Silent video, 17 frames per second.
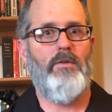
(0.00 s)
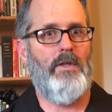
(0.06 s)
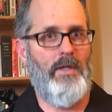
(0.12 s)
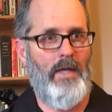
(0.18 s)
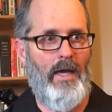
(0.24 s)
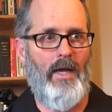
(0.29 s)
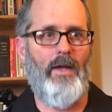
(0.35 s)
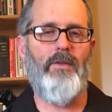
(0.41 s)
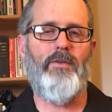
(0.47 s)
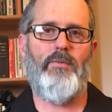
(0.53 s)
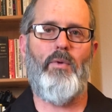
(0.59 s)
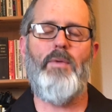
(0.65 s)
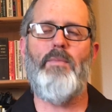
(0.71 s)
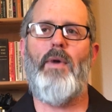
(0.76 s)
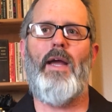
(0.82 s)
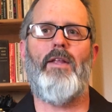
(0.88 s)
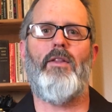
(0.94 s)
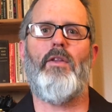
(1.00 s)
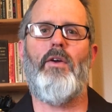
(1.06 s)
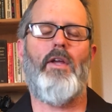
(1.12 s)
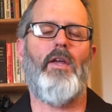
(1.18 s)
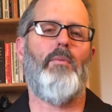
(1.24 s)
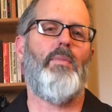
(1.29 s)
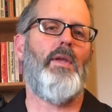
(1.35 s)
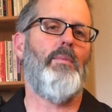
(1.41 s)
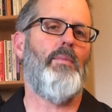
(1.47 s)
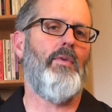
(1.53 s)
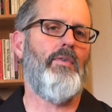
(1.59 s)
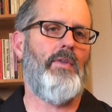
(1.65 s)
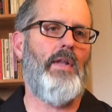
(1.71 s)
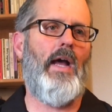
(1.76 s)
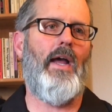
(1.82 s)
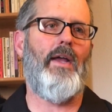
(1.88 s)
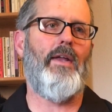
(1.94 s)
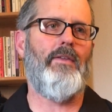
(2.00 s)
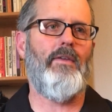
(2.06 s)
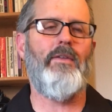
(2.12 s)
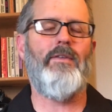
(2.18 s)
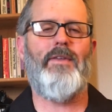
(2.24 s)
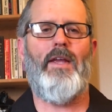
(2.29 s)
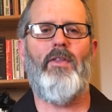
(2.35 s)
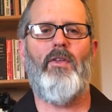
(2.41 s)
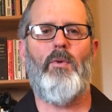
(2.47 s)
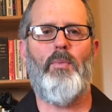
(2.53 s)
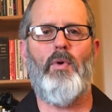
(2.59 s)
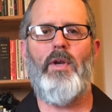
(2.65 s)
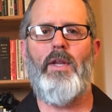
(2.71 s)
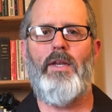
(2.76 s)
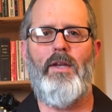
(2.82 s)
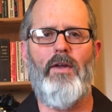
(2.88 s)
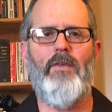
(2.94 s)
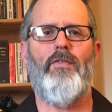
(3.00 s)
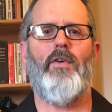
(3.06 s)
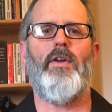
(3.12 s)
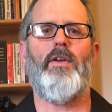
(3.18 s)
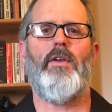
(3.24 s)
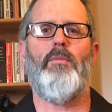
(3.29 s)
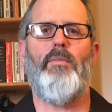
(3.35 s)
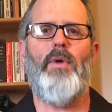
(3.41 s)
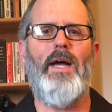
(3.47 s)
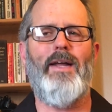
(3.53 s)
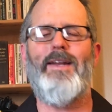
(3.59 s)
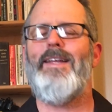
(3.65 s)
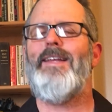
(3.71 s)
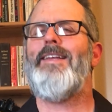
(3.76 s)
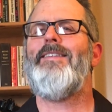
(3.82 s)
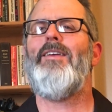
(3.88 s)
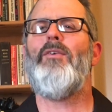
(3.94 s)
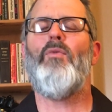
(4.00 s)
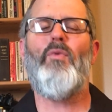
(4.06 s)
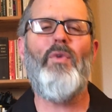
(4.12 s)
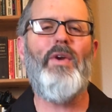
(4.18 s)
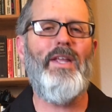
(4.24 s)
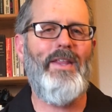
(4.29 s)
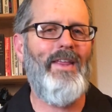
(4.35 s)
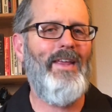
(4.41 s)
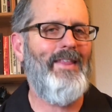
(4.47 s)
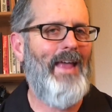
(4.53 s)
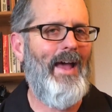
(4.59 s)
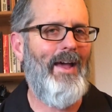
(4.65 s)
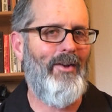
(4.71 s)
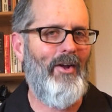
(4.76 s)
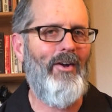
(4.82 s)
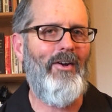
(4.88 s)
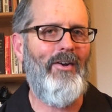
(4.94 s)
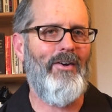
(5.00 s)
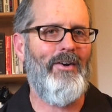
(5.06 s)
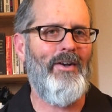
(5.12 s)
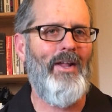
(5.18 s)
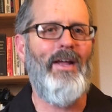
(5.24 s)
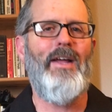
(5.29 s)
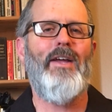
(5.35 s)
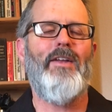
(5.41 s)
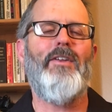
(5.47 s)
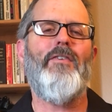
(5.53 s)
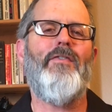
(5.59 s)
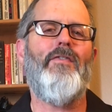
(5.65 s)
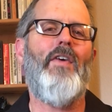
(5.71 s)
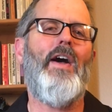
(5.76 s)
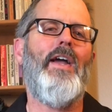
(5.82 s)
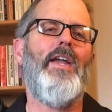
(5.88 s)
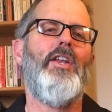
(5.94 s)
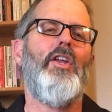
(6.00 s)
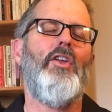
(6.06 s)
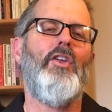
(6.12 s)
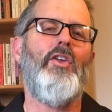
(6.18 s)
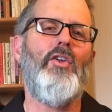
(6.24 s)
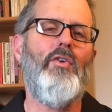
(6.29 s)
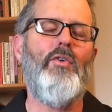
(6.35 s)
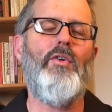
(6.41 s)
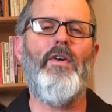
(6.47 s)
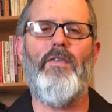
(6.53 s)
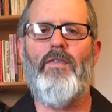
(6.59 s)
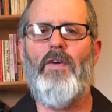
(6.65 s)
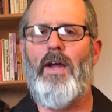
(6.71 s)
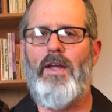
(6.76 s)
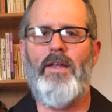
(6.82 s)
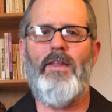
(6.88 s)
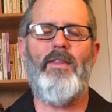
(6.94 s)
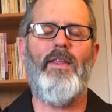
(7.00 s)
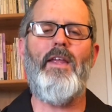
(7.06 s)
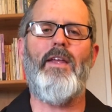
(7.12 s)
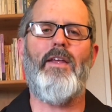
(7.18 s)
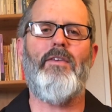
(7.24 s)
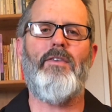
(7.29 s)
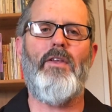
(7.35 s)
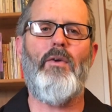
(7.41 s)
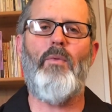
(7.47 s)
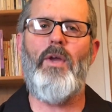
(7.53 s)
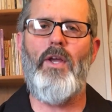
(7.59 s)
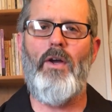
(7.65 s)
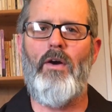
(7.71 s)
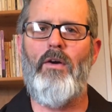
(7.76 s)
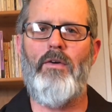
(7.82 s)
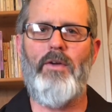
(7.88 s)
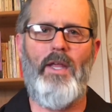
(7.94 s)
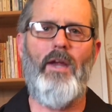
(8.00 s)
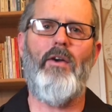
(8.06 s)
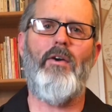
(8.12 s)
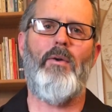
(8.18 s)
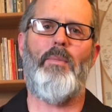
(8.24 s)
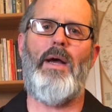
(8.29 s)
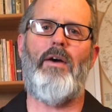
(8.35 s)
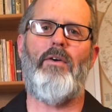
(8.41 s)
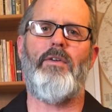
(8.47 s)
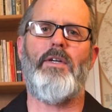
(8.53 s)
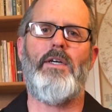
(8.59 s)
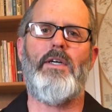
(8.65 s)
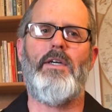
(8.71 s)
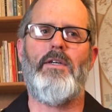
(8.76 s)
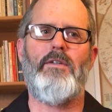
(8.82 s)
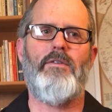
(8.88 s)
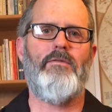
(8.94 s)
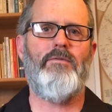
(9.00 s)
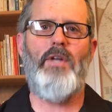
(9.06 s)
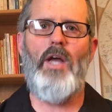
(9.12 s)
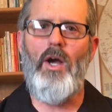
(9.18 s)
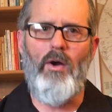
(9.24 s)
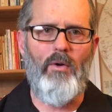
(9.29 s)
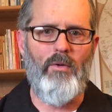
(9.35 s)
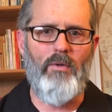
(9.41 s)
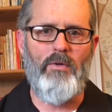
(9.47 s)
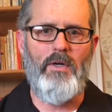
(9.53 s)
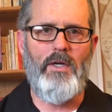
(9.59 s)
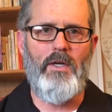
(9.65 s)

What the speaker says: yes, we might look at people's diets and say they're pretty different, but is it really that hard to find unifying things that we all care about? No.